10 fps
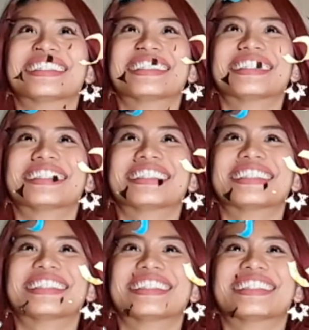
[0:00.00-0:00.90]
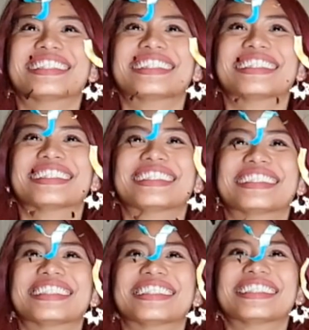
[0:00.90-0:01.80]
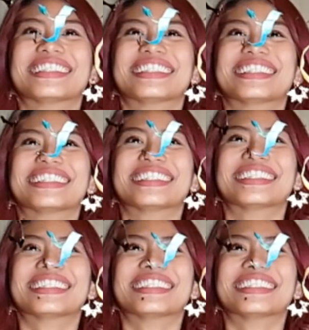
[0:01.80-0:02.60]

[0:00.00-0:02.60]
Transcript: Nobody speaks.